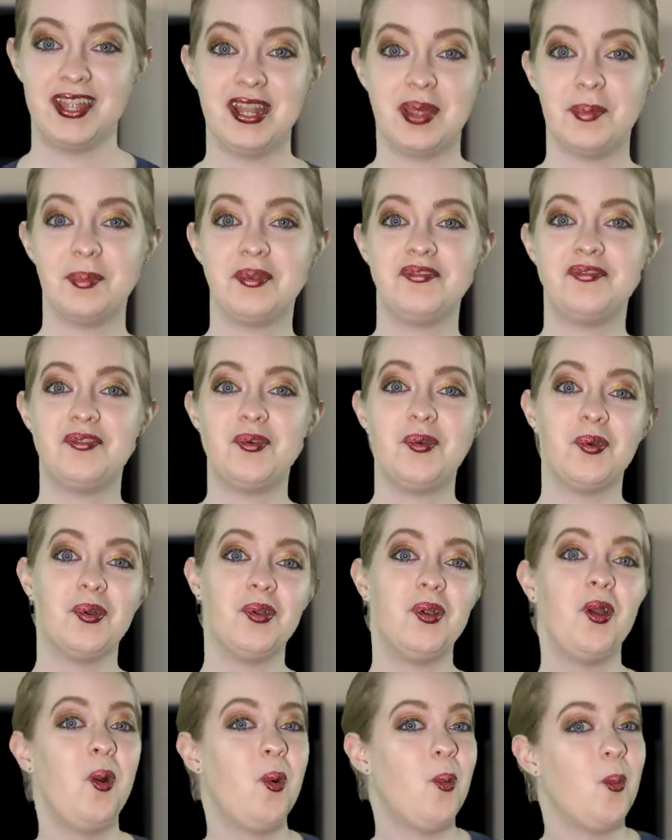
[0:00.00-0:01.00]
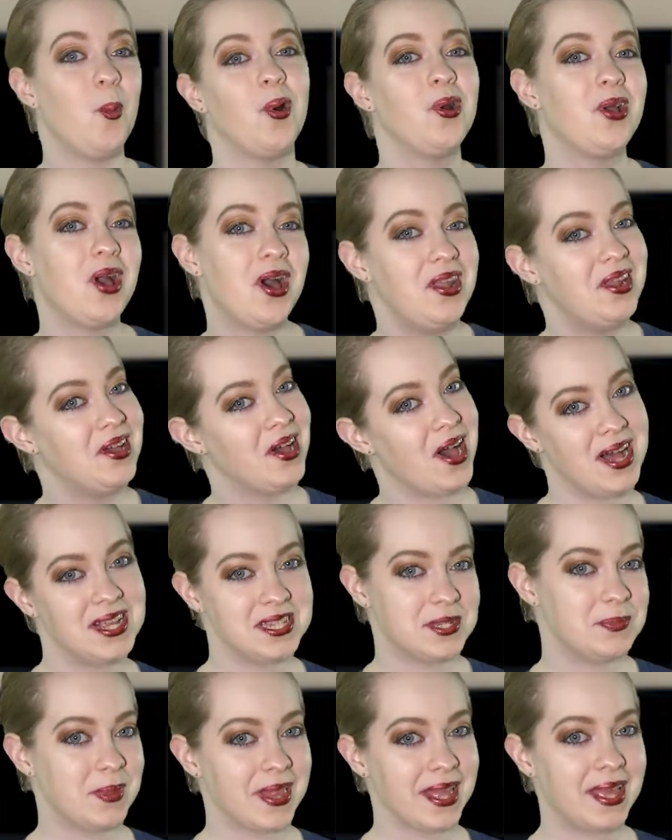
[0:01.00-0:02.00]
Number four, work on a
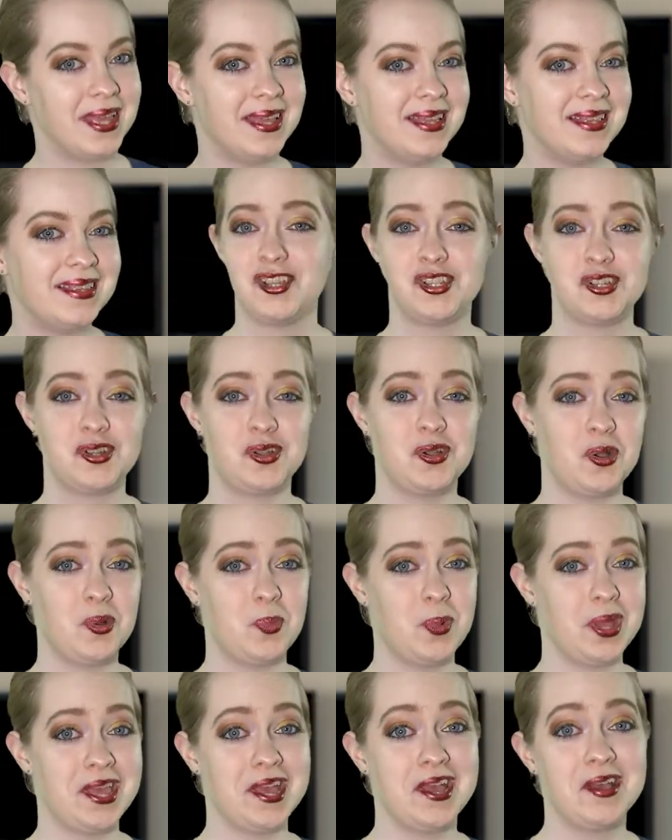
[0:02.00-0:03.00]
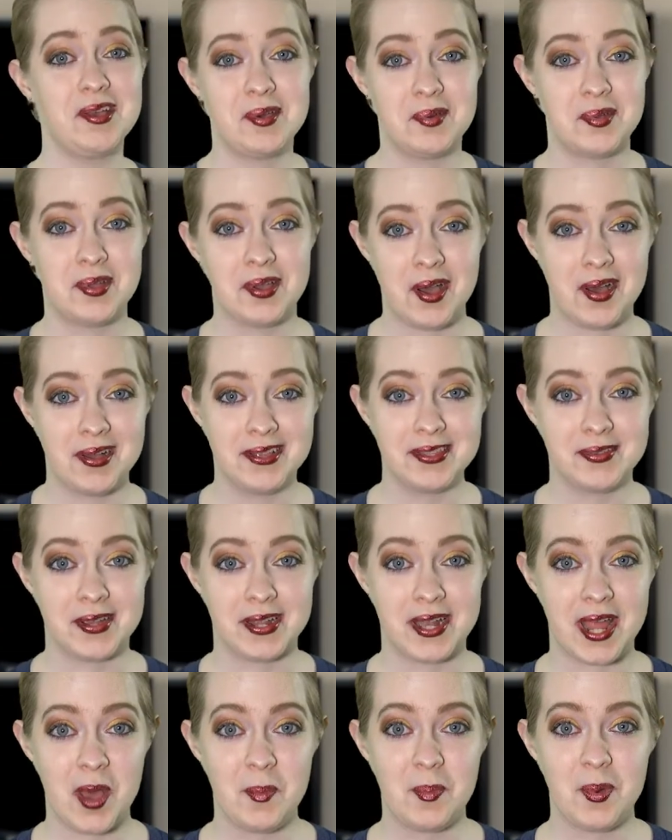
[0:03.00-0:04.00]
cosplay. Sure, we can't go to cons right
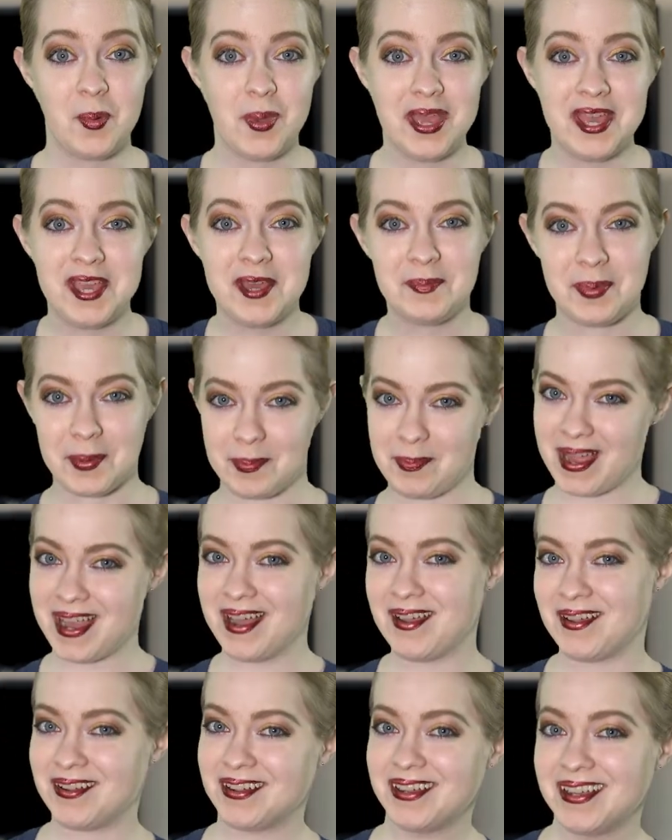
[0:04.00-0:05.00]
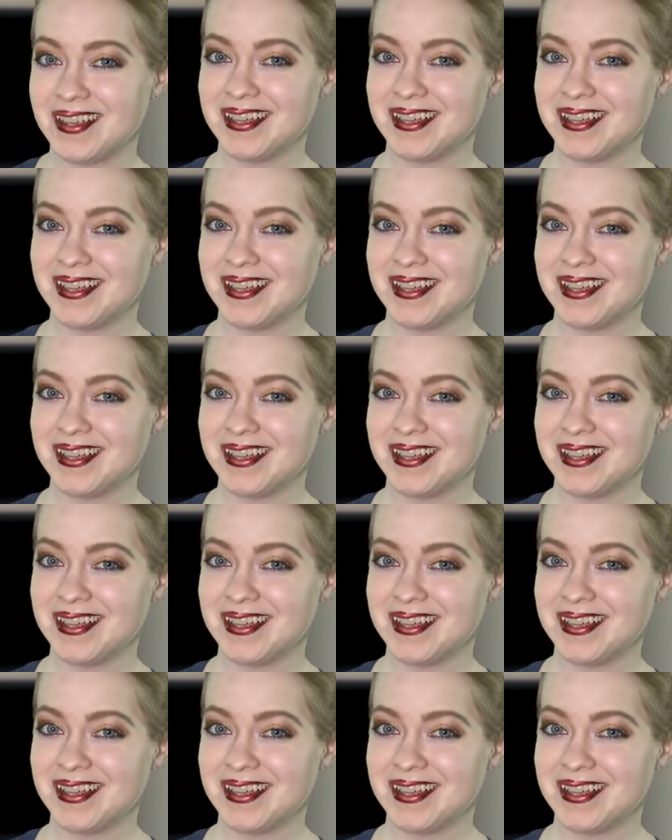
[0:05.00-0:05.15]
now, but we can prepare.